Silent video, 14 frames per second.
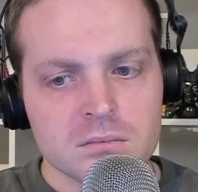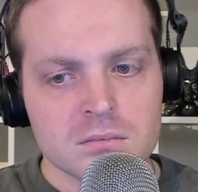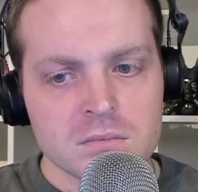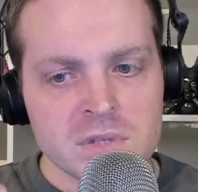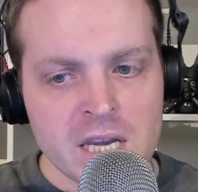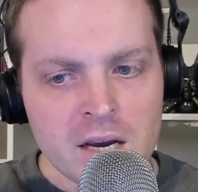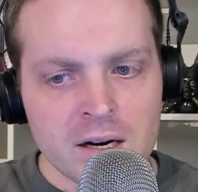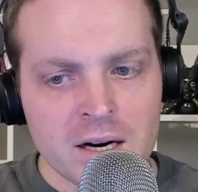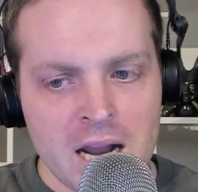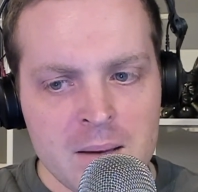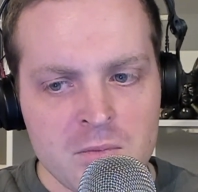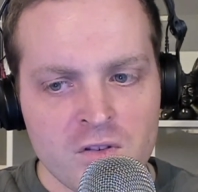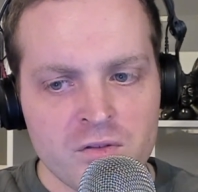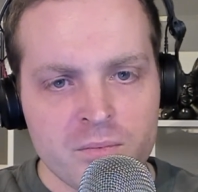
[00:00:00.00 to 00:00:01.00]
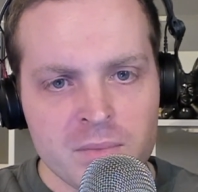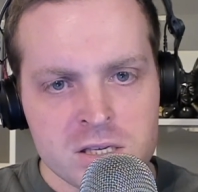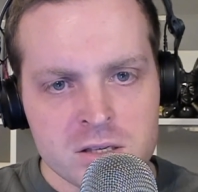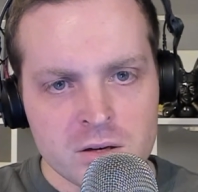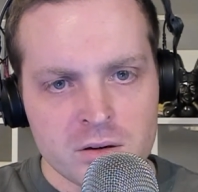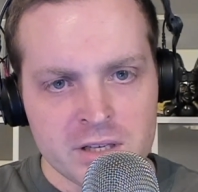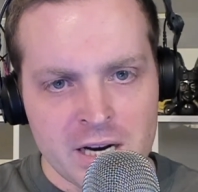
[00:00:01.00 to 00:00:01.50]
Second claim of
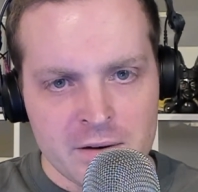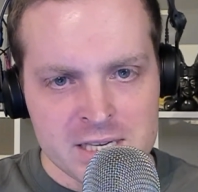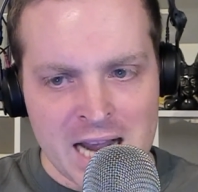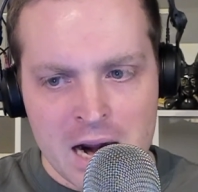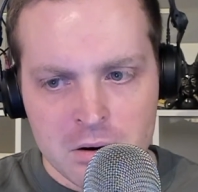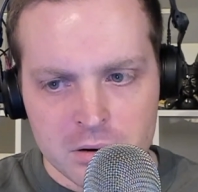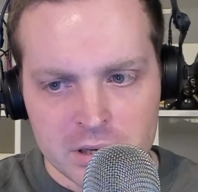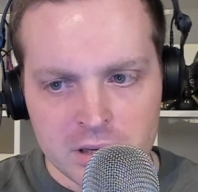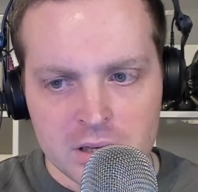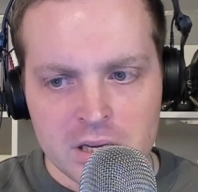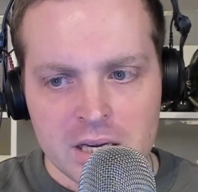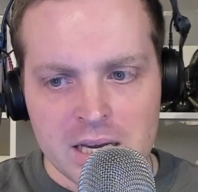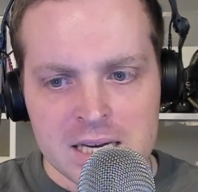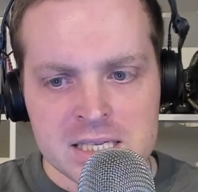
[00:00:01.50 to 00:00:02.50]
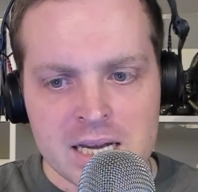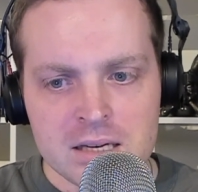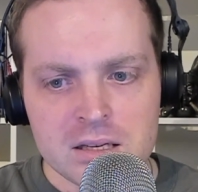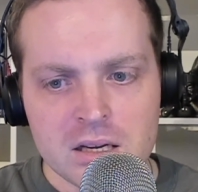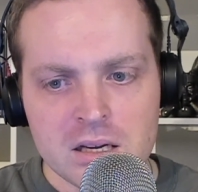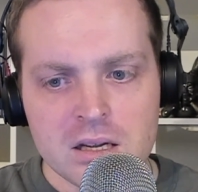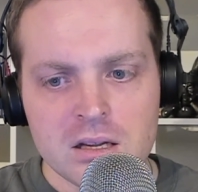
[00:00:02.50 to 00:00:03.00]
Mr. Terrence Howard is
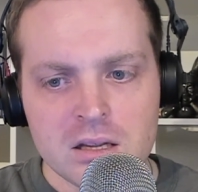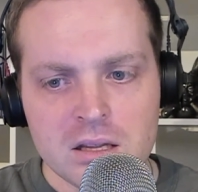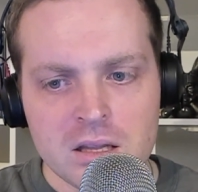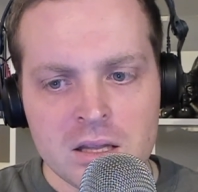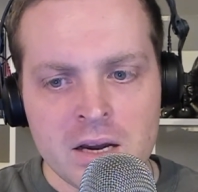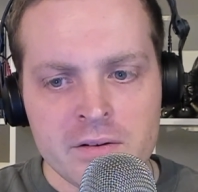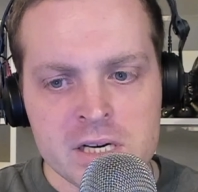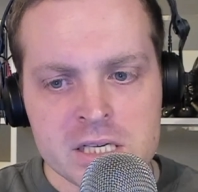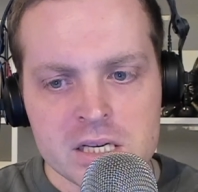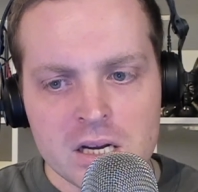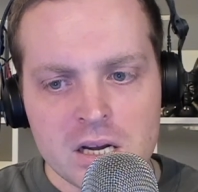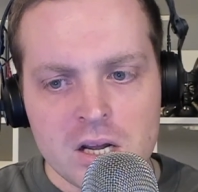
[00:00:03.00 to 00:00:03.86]
that there is